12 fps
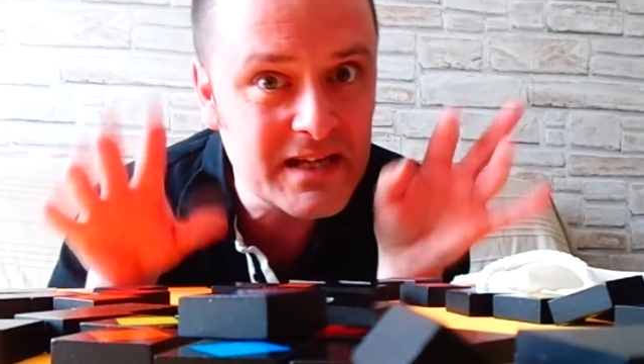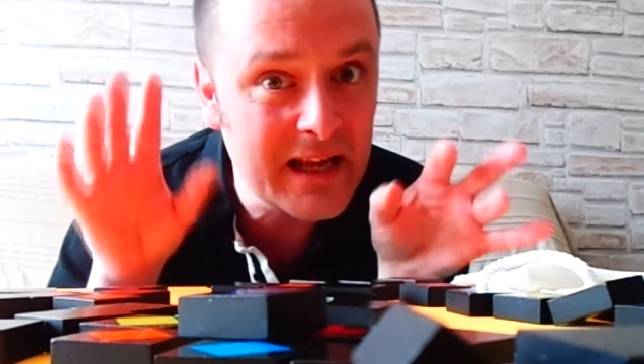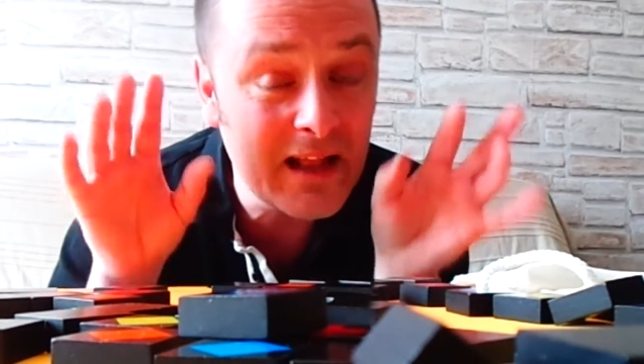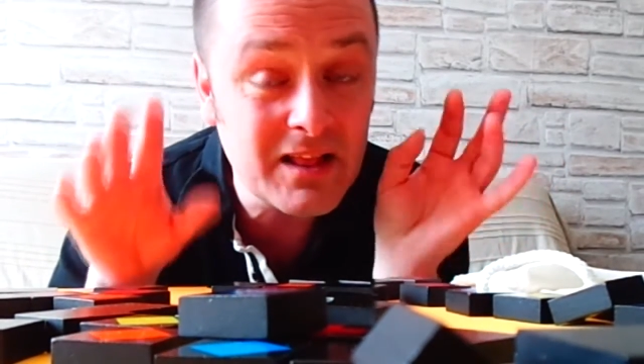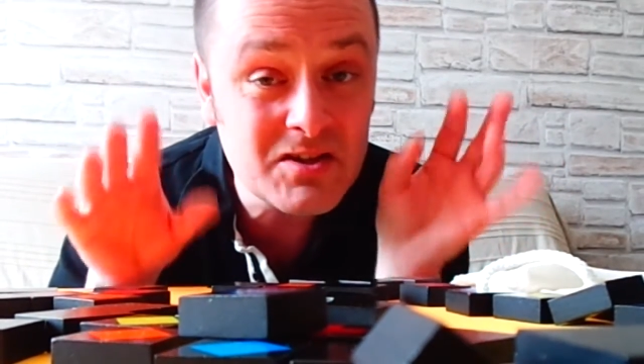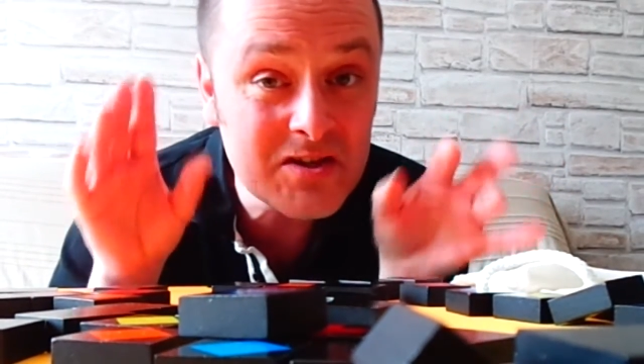and
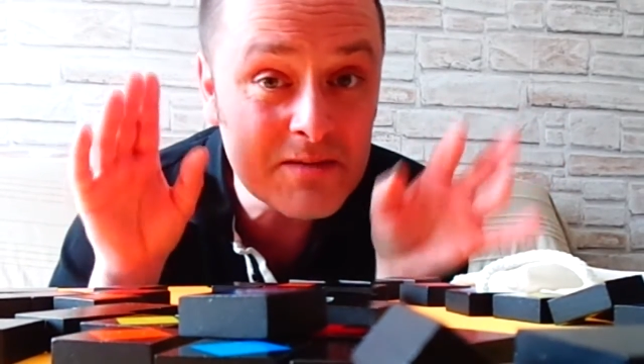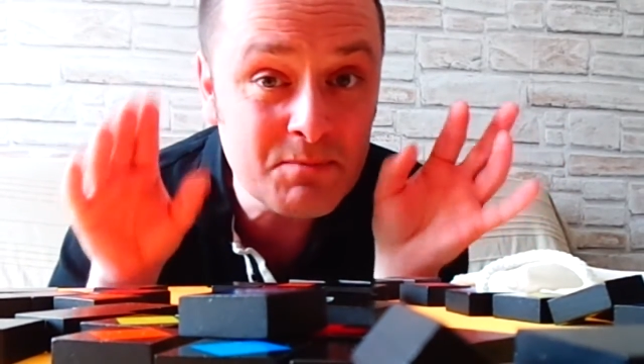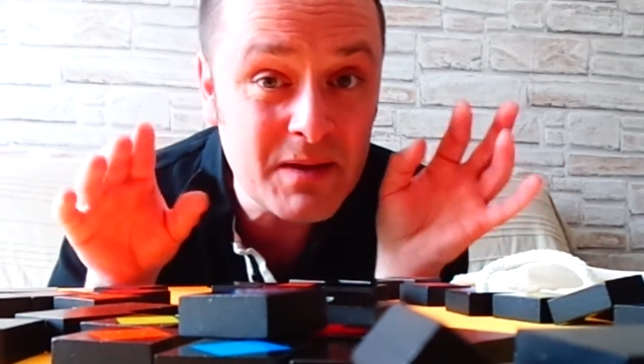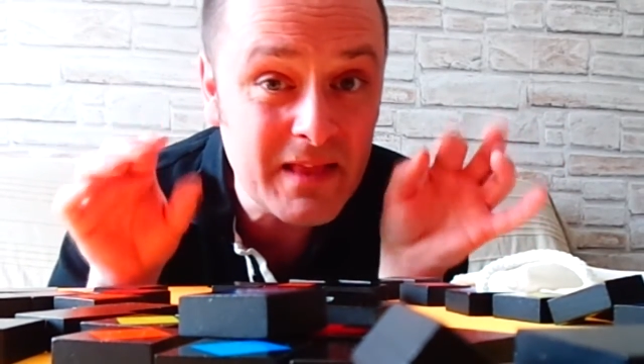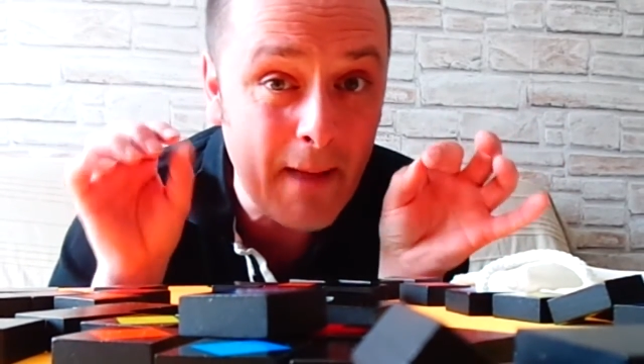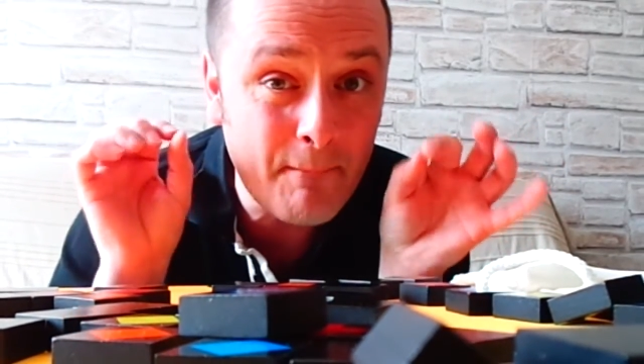it will just
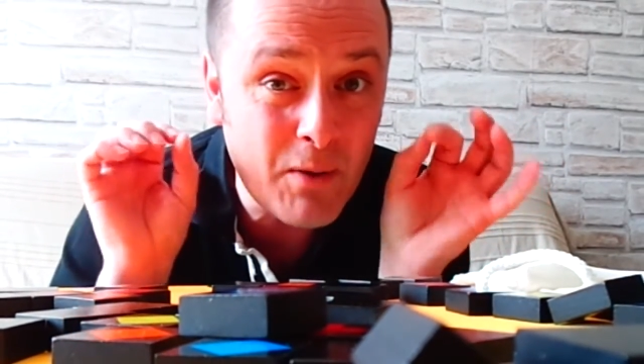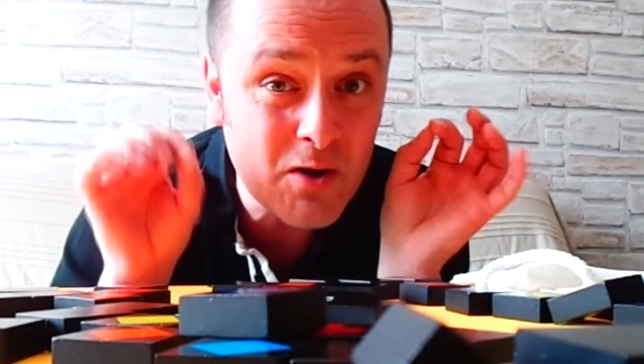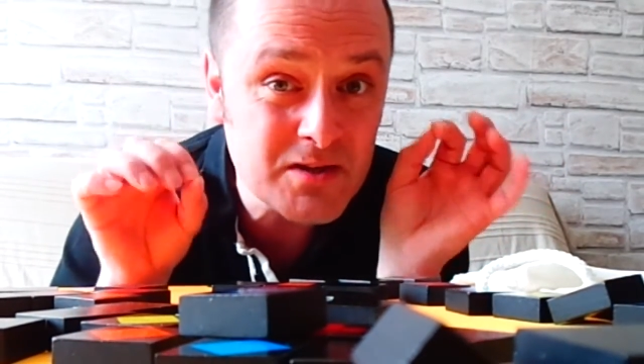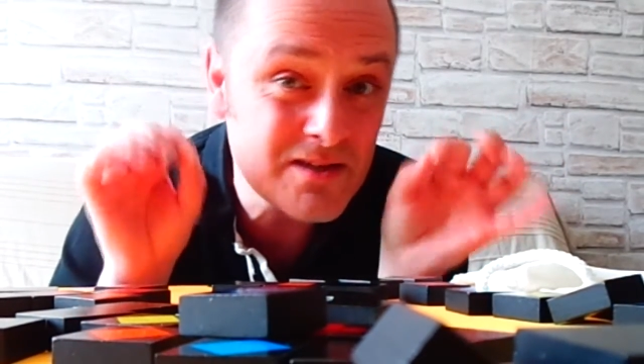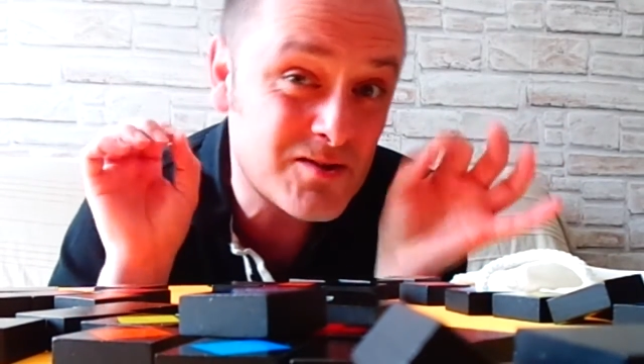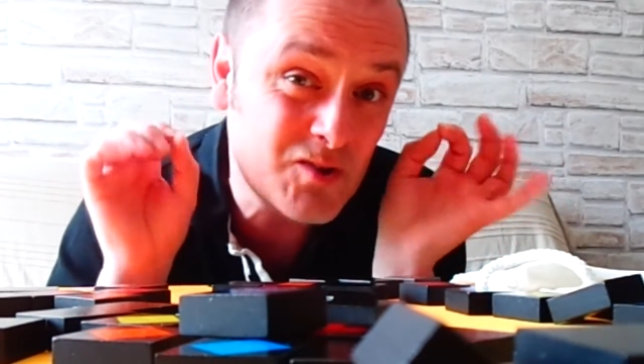be that
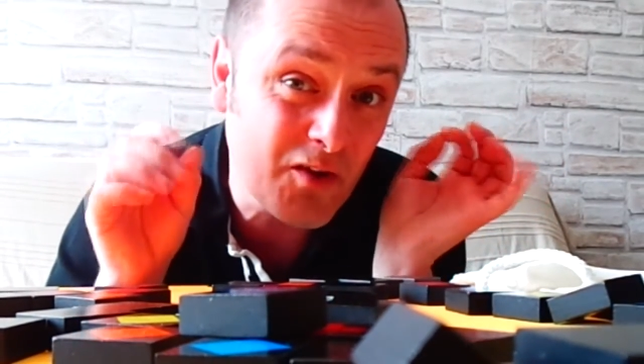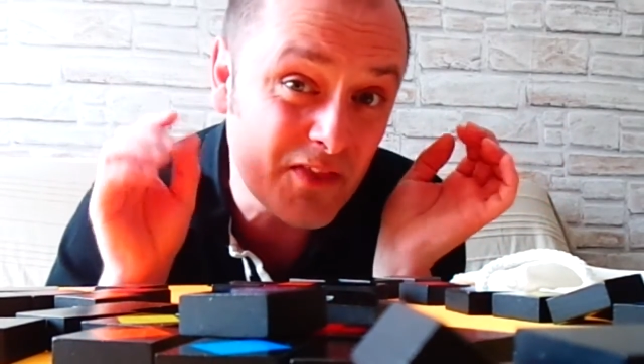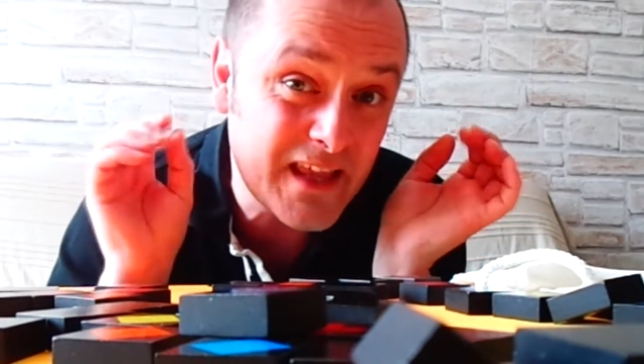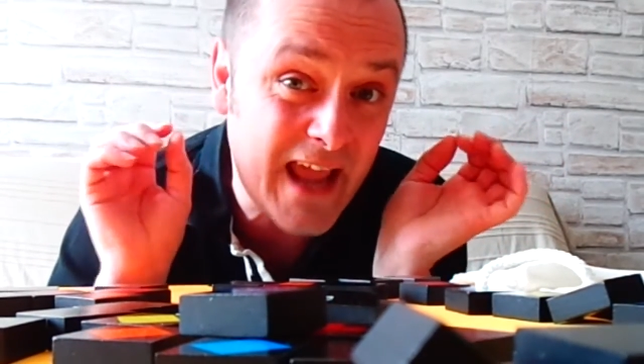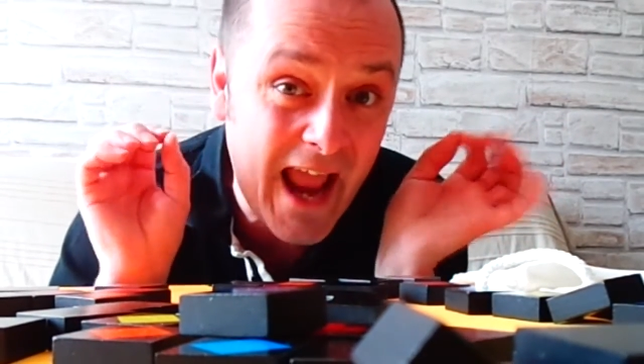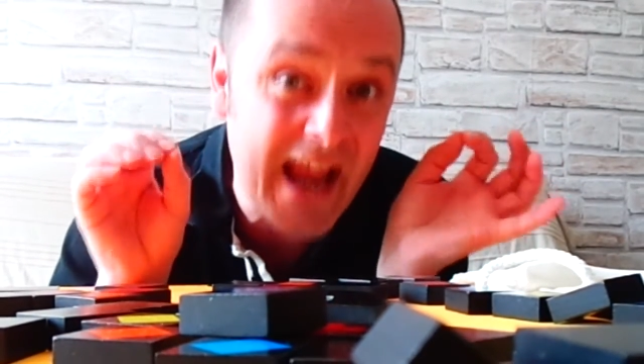person who's got
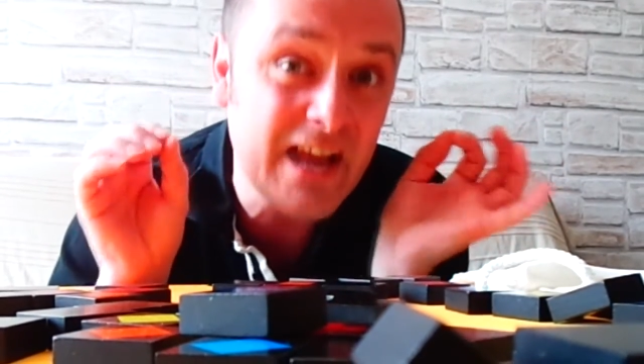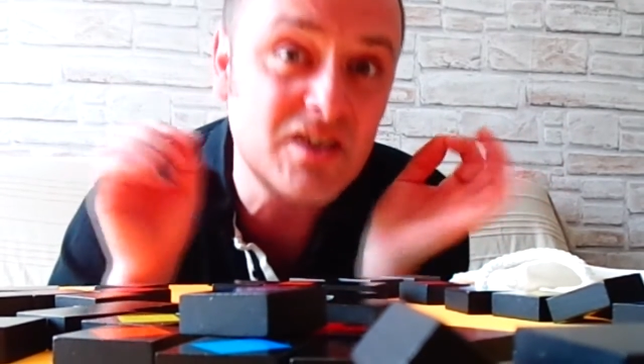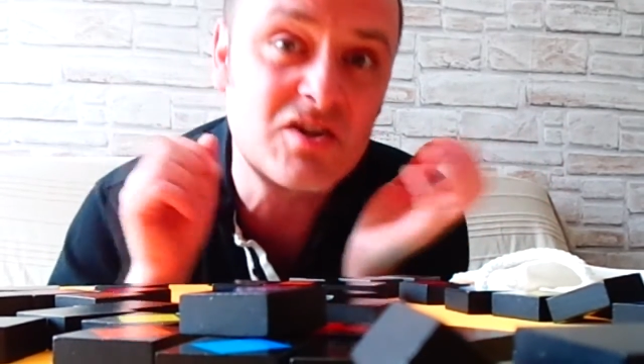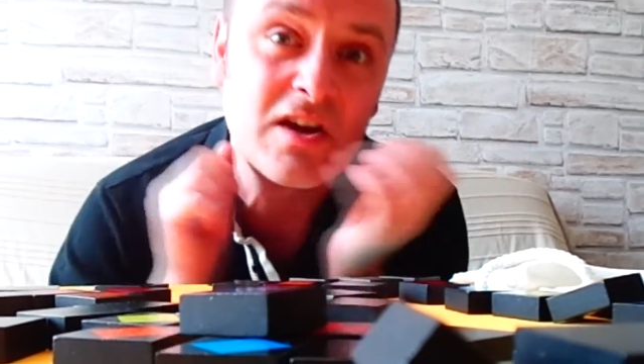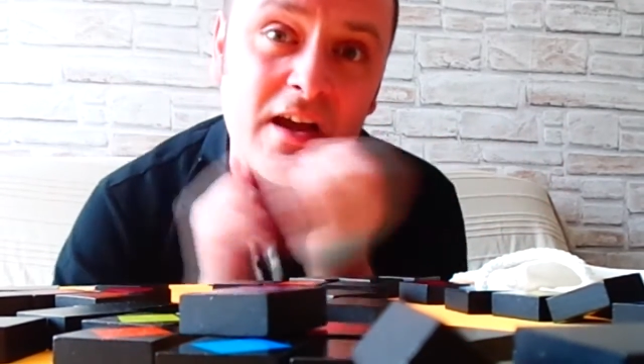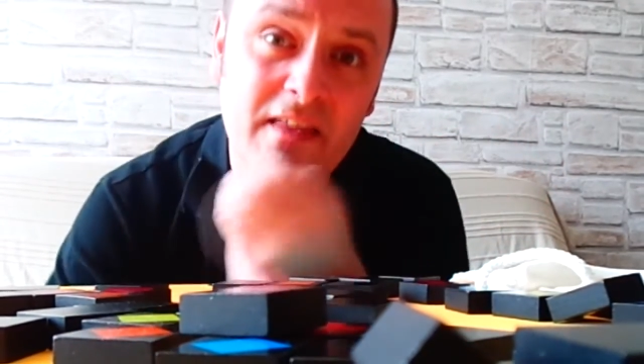the
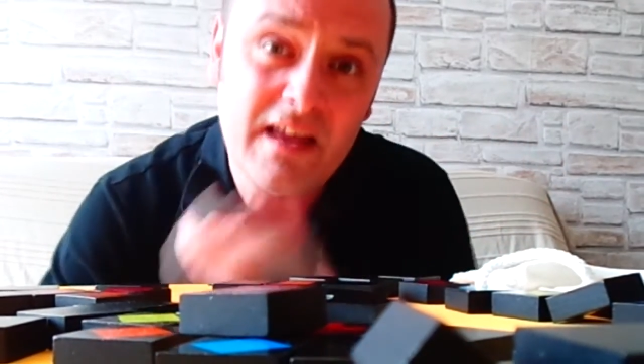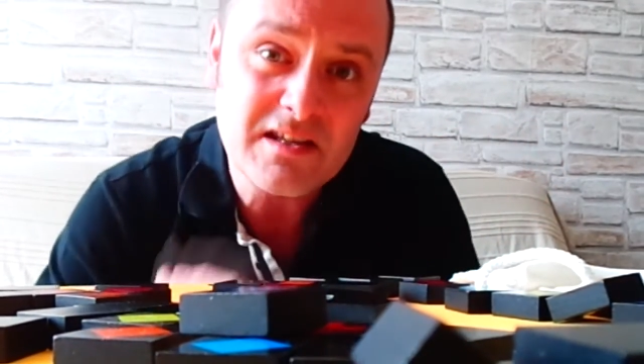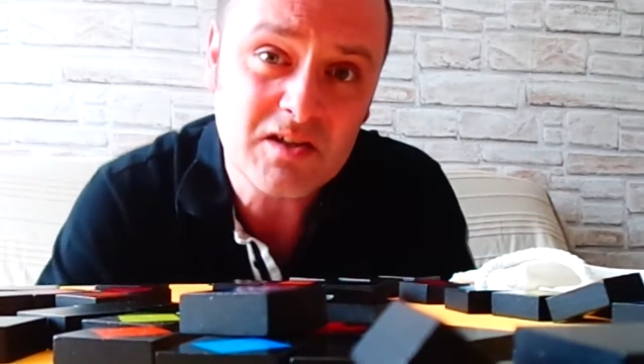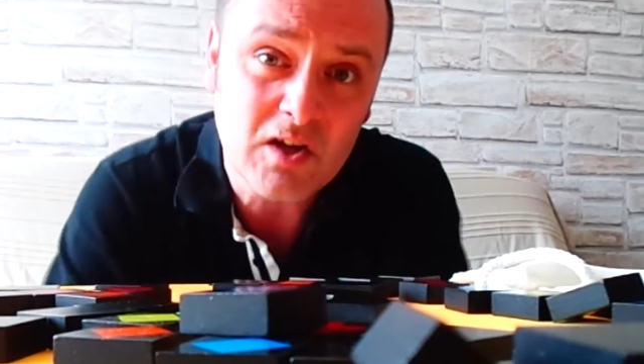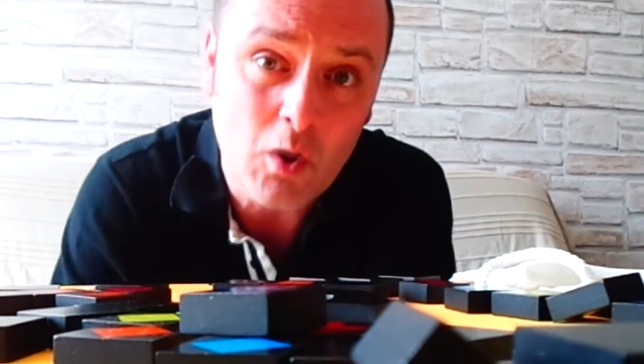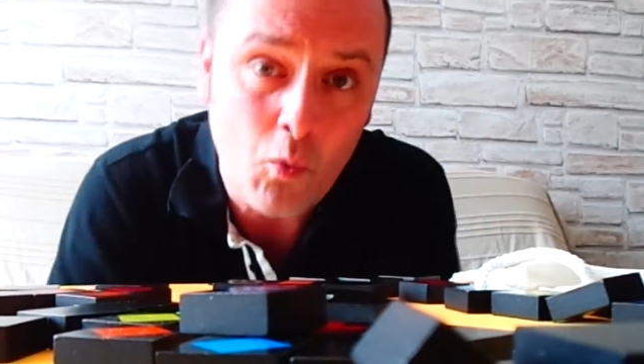edge
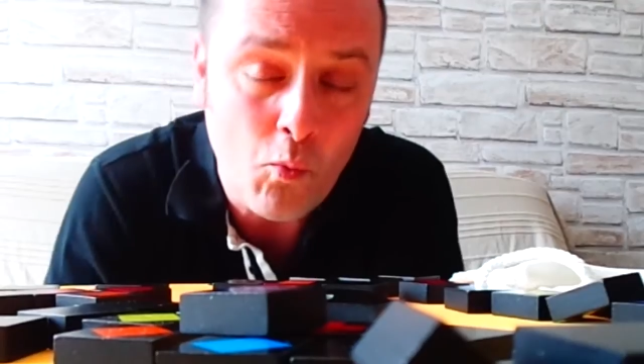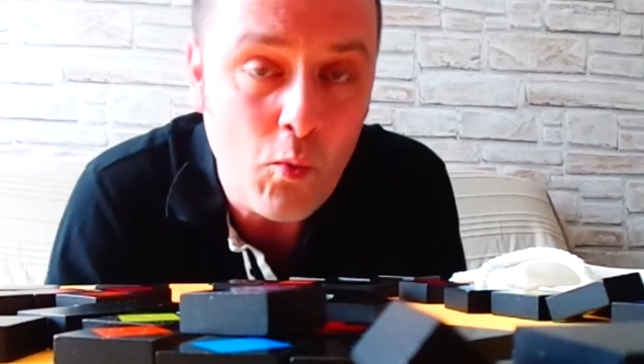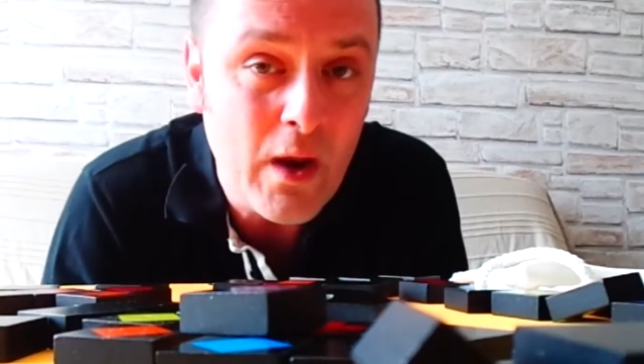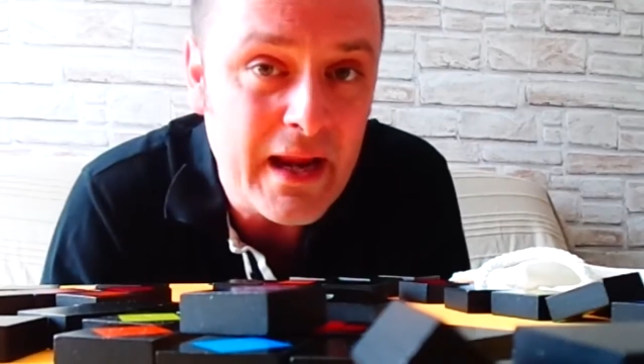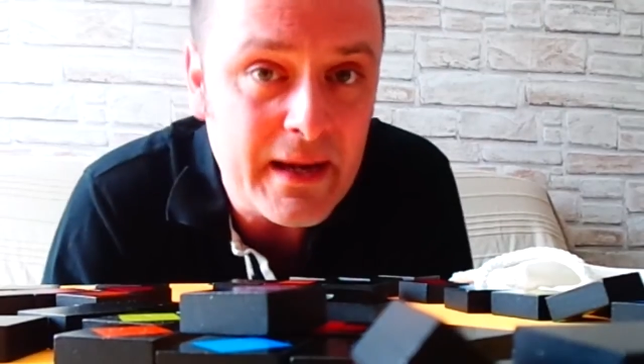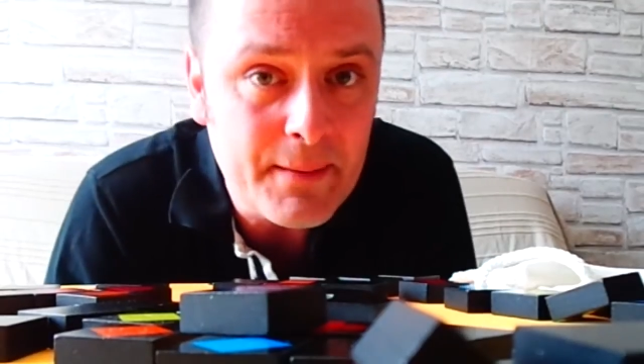that's going to
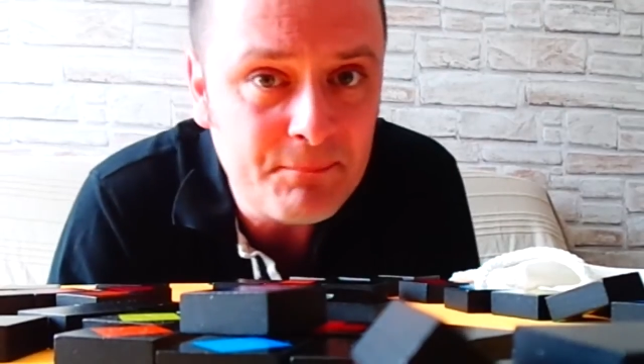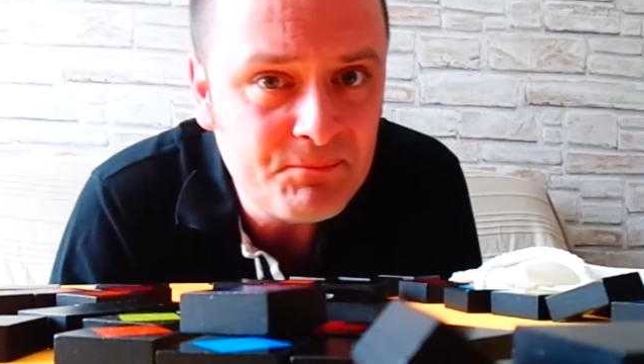win.